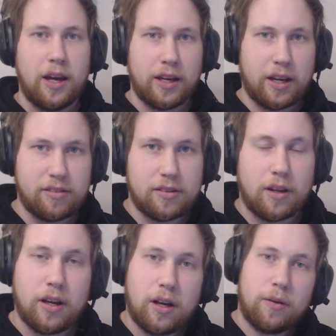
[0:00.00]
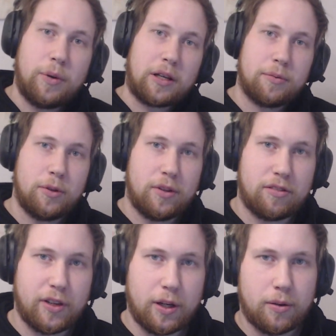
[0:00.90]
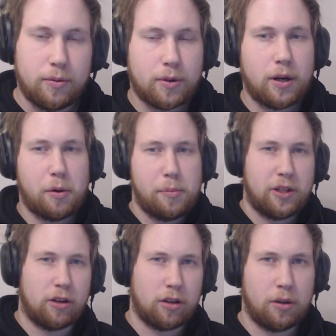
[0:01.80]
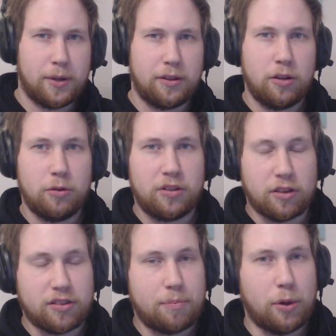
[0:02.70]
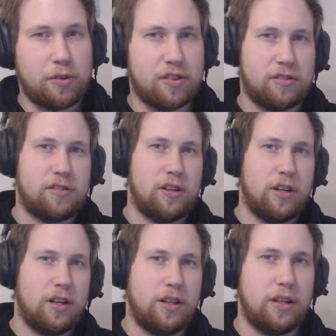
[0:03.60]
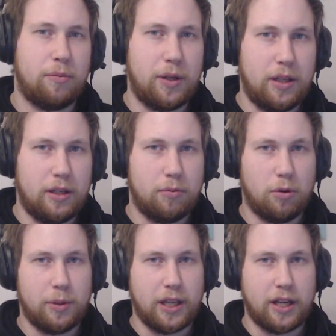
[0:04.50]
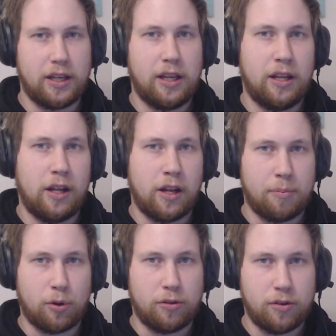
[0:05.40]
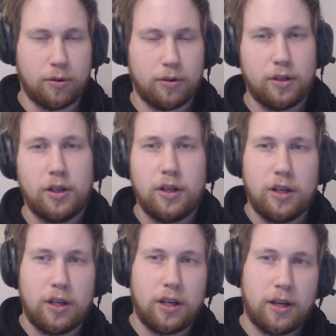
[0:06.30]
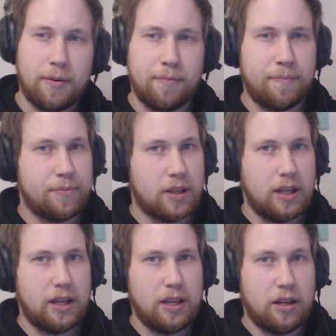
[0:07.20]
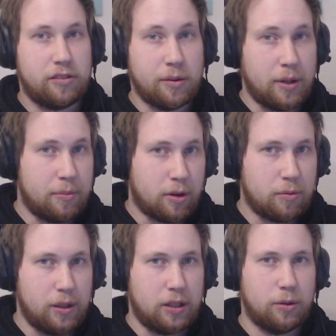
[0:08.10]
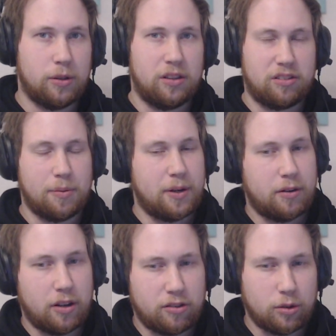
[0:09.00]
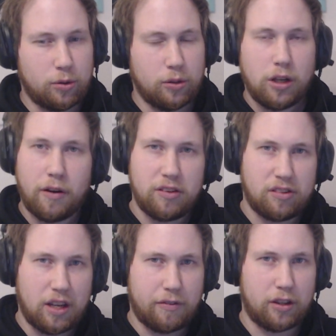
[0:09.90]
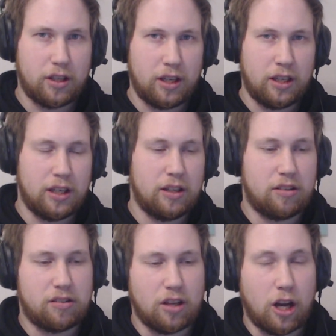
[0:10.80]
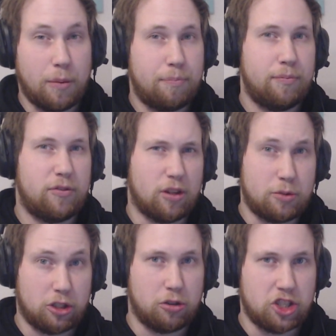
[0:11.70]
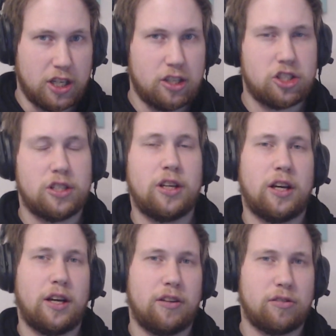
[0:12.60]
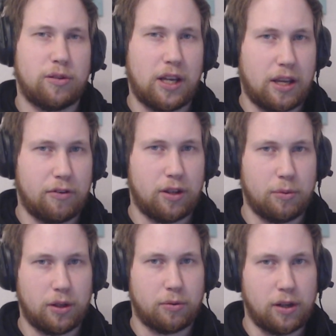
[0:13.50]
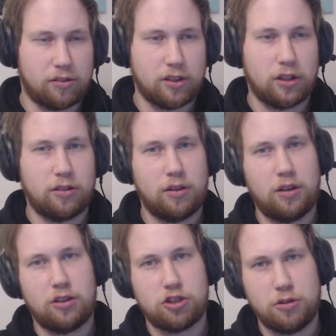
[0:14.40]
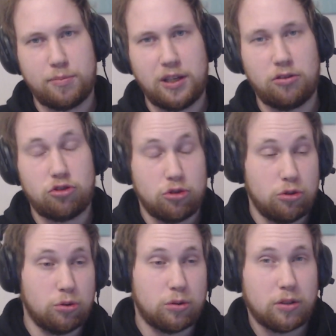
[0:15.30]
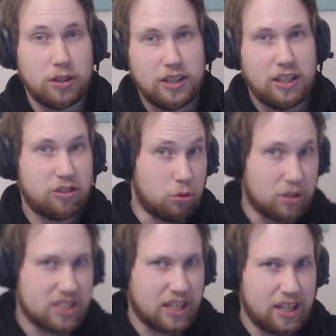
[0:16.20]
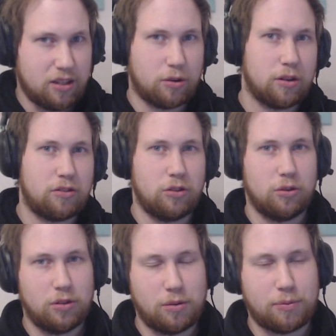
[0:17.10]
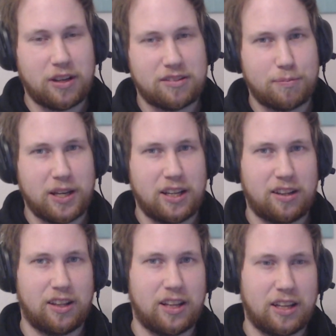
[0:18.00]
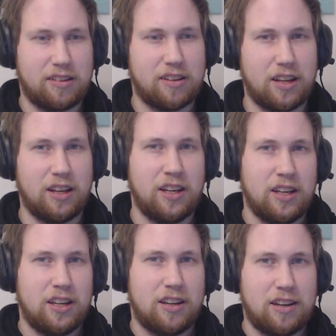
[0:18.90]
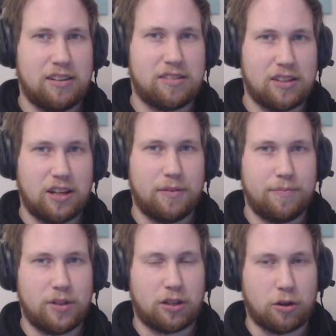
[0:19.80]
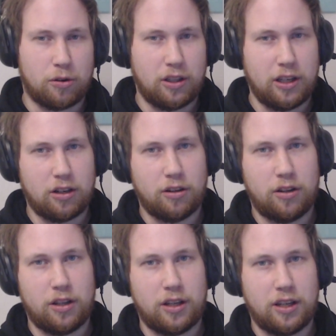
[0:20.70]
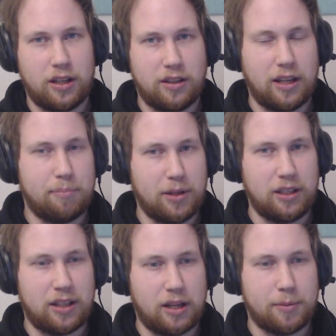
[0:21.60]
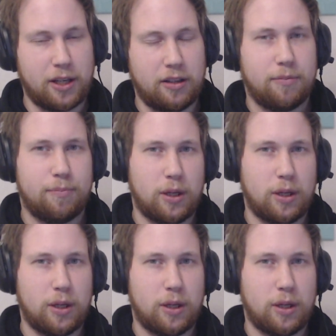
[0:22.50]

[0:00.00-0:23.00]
Hey guys, welcome to this video where I will be talking about the new tier set bonuses that we will be getting in 9.2. Some of them are really cool, some of them are not so cool. Obviously, everything is subject to change, so take everything with a grain of salt. Shouldn't be too excited or too depressed by anything that is currently on being datamined.